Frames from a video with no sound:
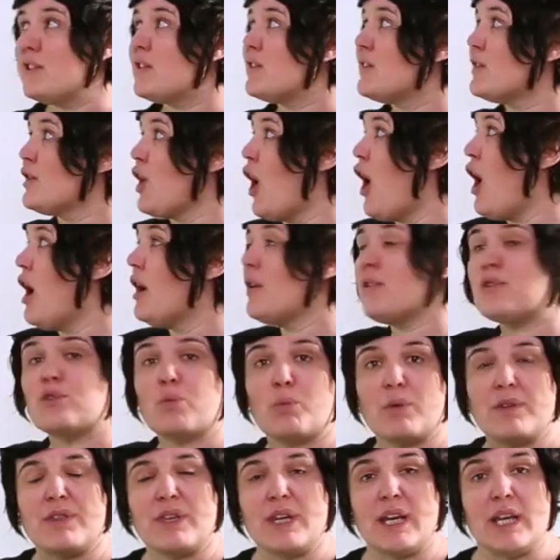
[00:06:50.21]
starts
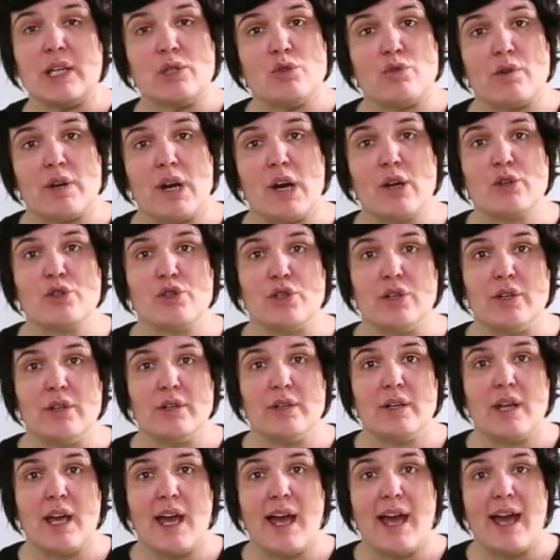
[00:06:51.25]
with an
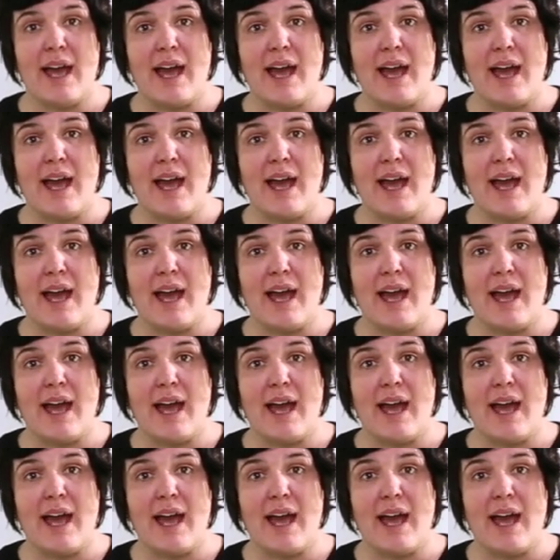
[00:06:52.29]
introduction.